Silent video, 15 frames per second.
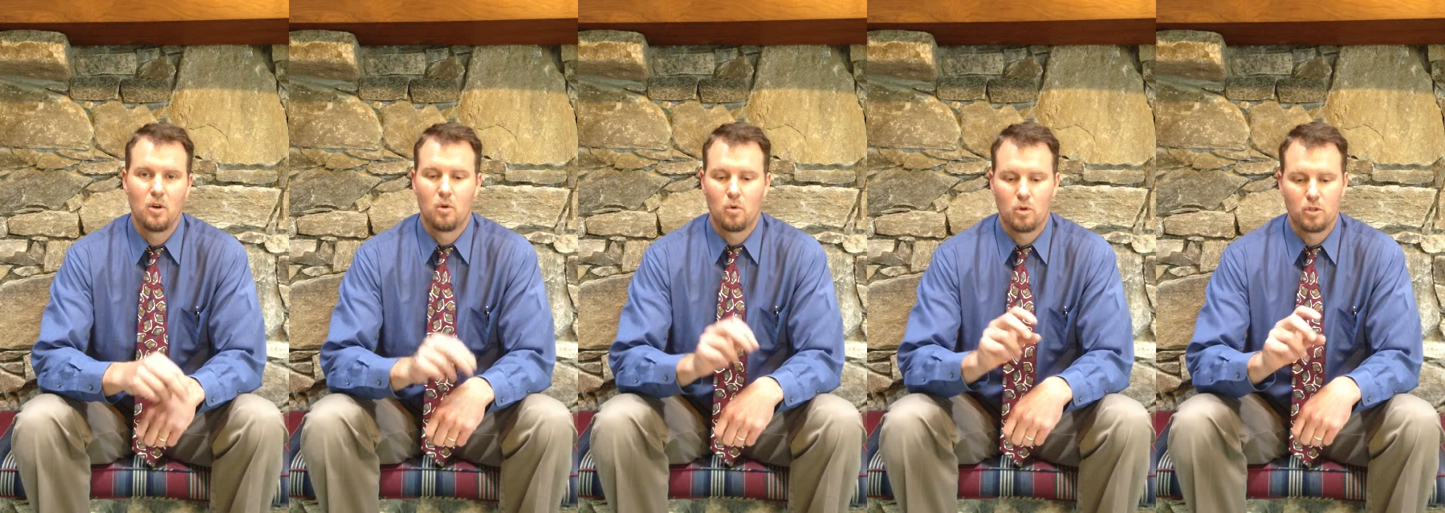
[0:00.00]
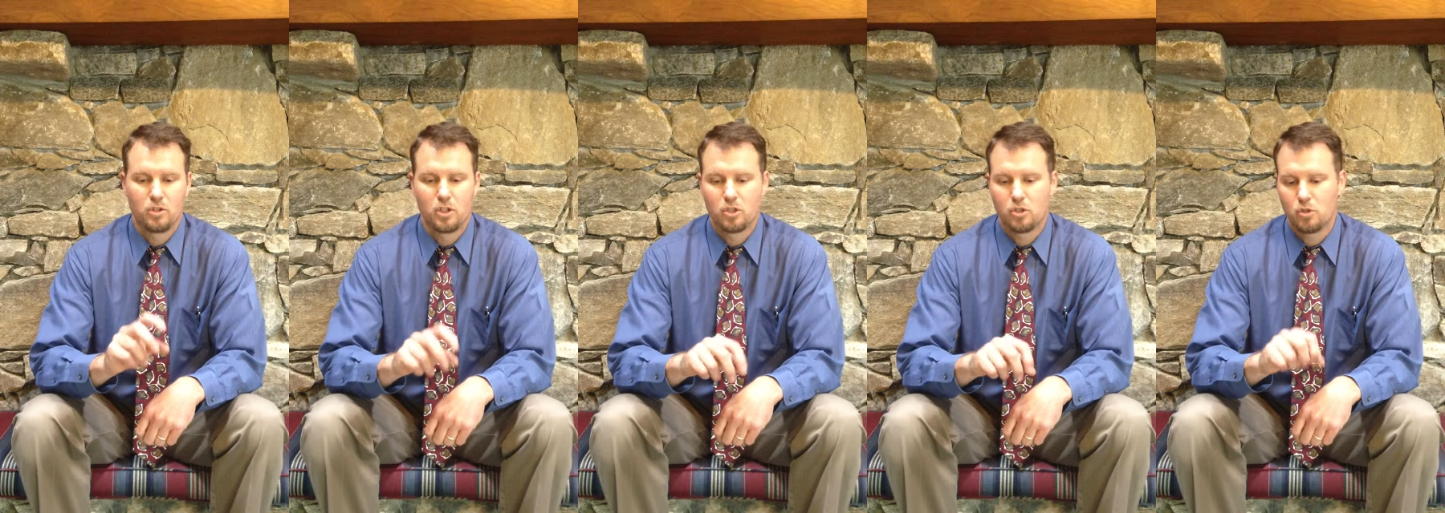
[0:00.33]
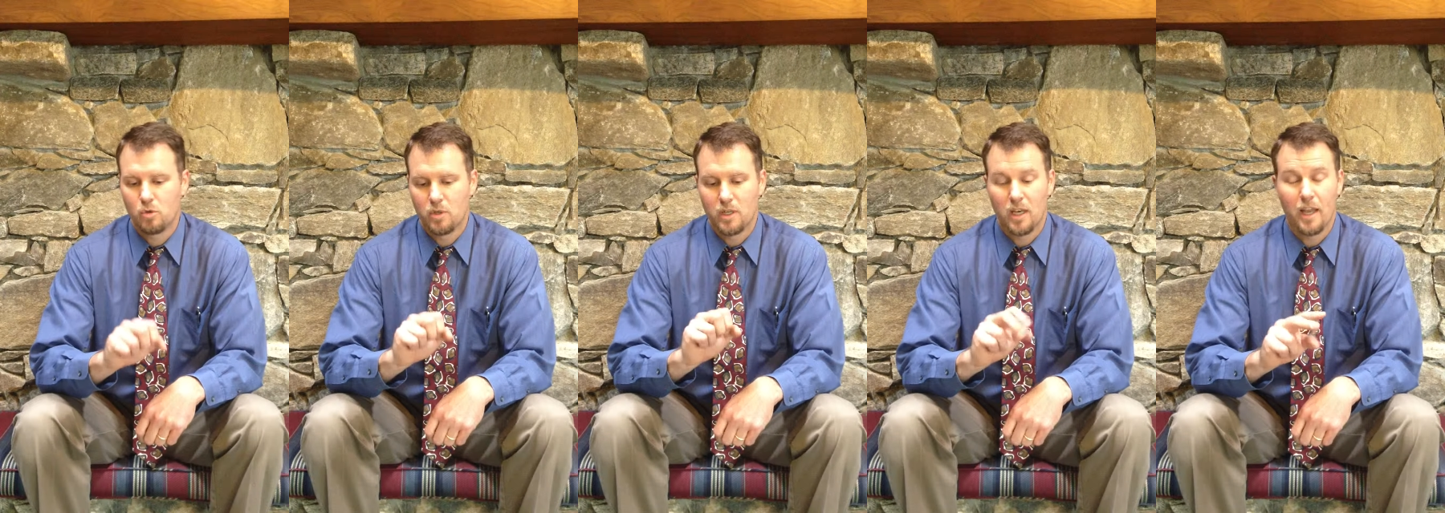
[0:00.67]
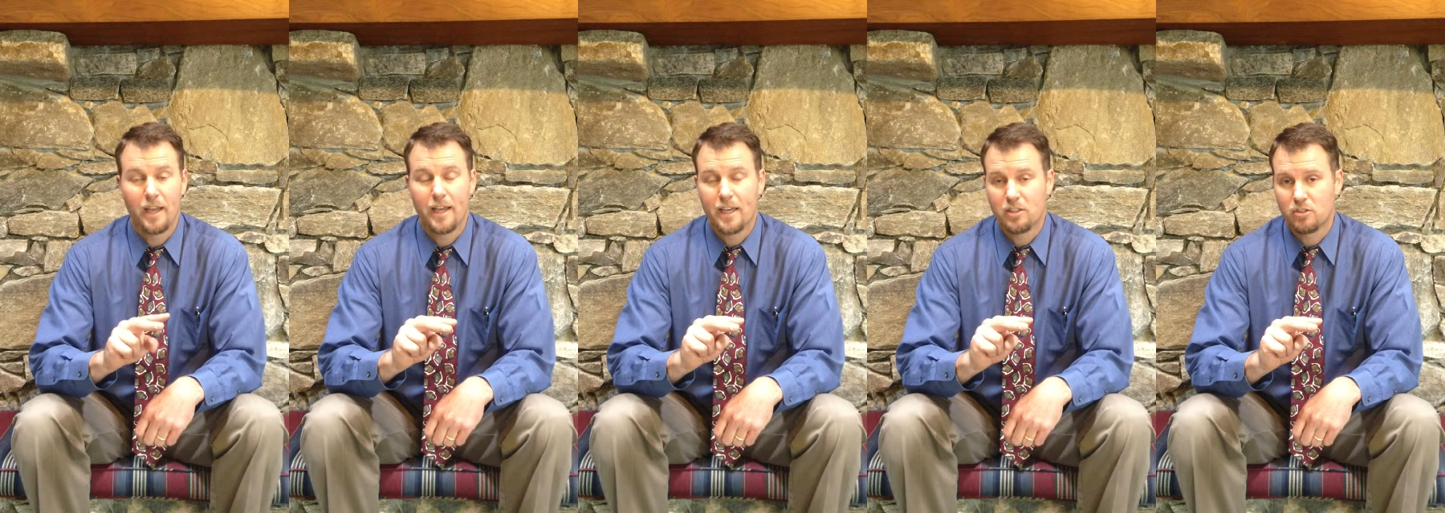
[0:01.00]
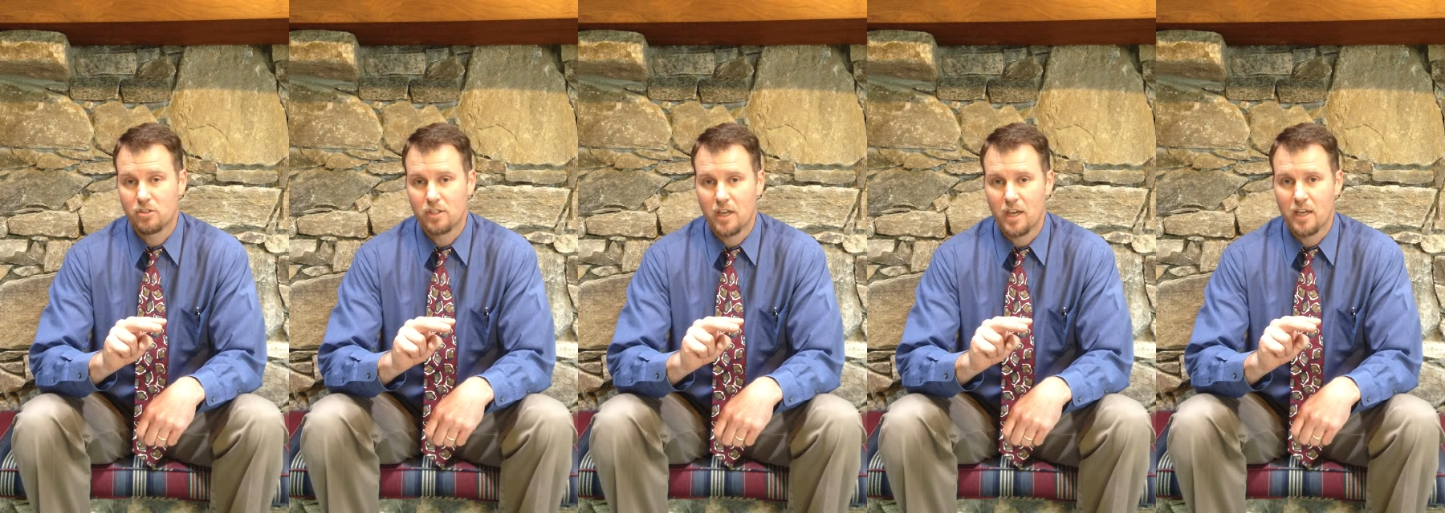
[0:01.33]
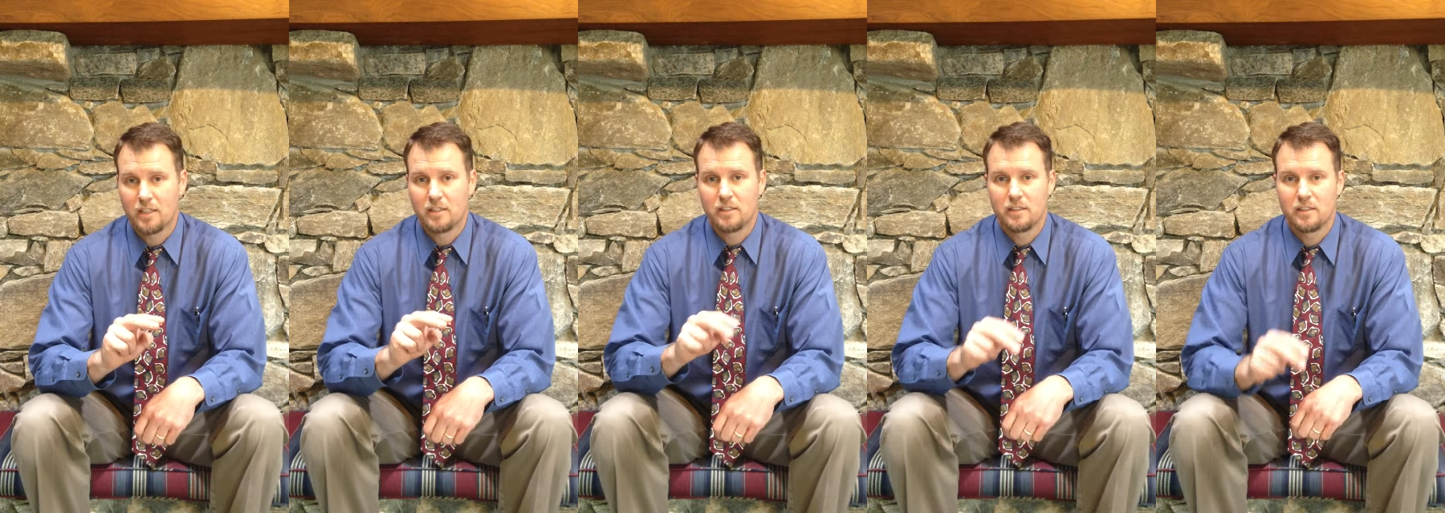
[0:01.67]
or just doing leg
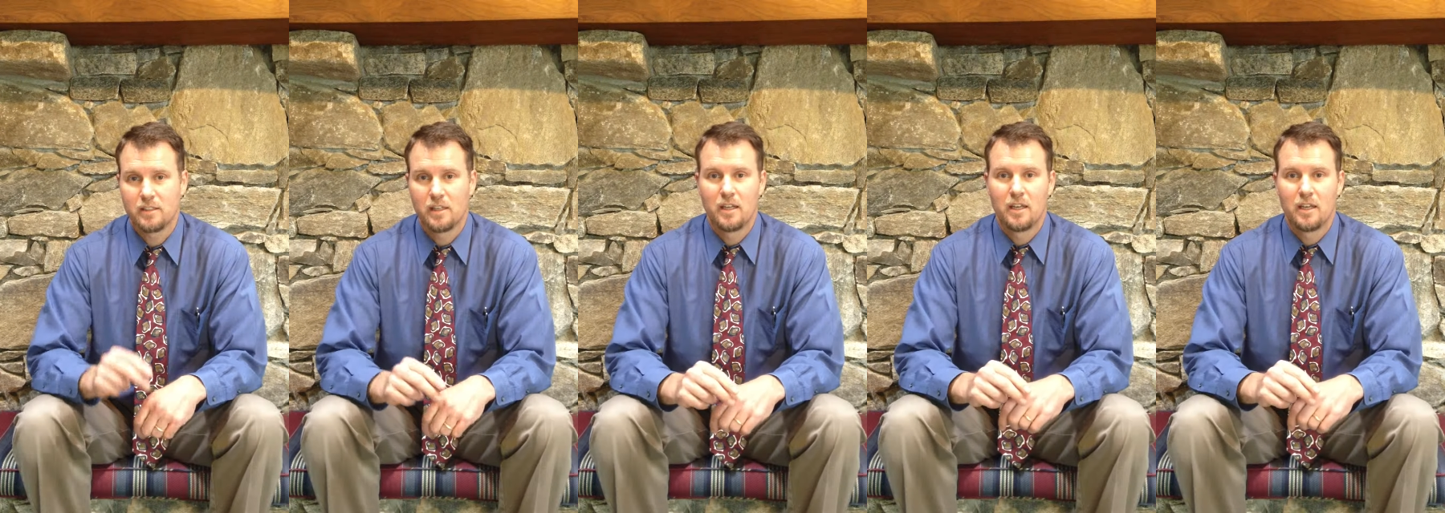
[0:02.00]
exercises,